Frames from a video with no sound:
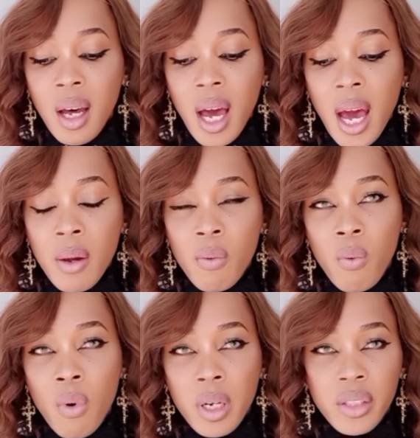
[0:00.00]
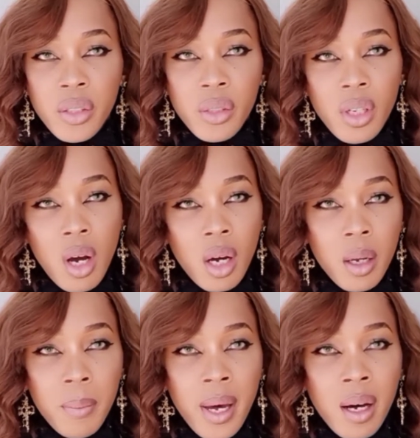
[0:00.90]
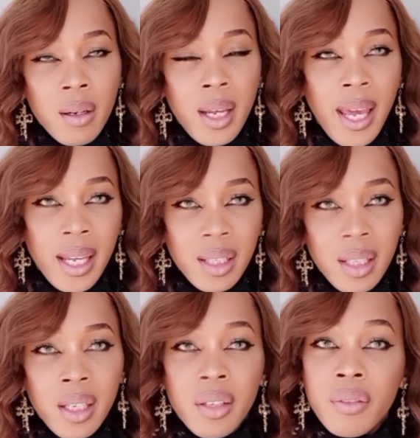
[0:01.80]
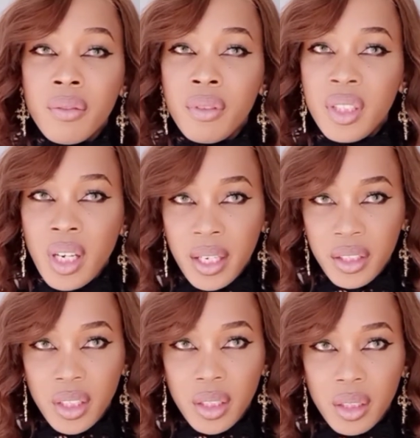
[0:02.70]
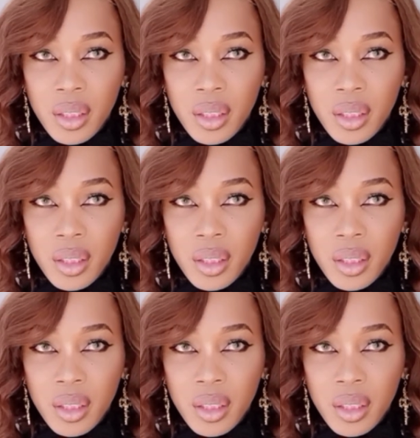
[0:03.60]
I want to talk about handling rejection.